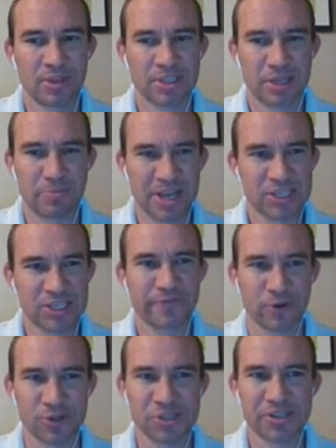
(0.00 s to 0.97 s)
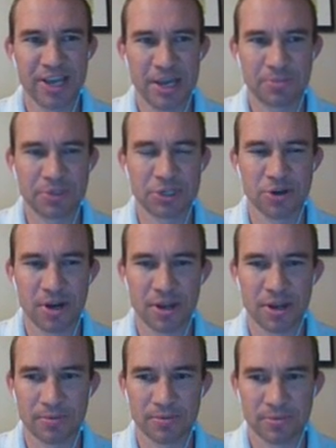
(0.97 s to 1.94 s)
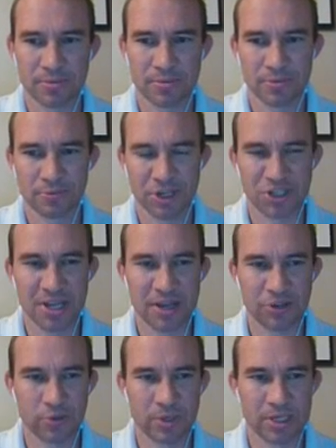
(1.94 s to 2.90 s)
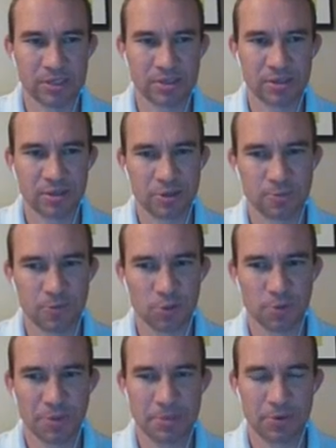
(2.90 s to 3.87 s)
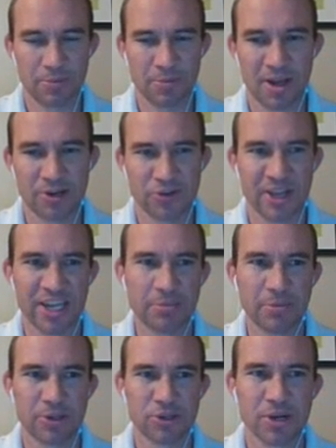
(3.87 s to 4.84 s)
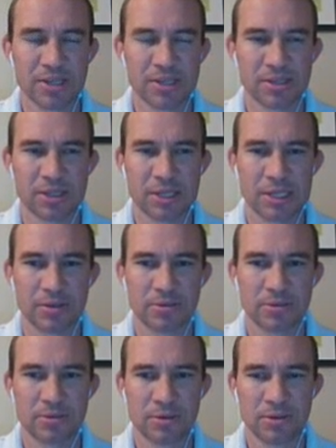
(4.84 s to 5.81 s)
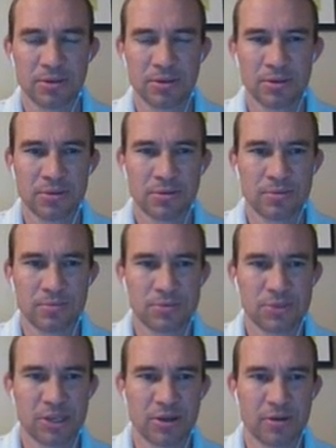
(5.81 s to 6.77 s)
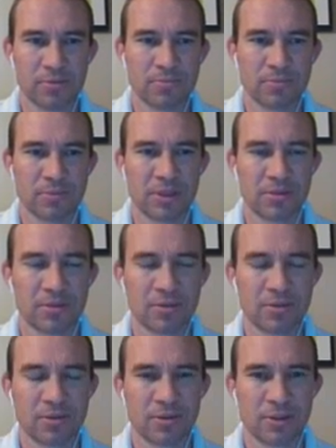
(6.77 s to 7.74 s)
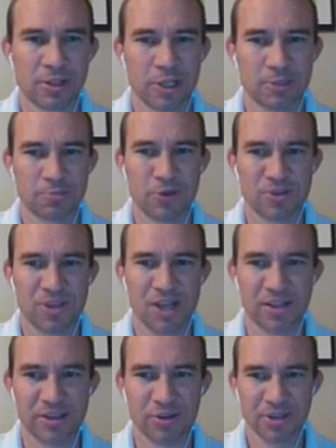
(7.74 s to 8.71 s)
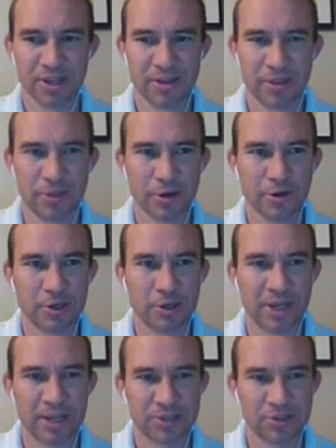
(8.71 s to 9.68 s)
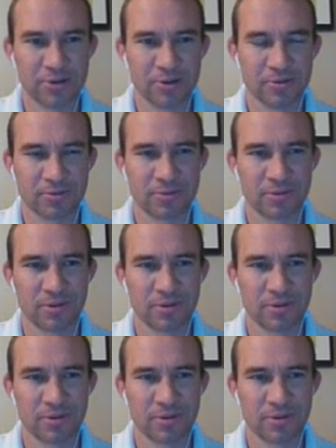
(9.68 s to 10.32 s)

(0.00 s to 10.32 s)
It's the best first step to try to reach out to us. There's multiple people monitoring that email address. So it's most likely you'll get a thorough answer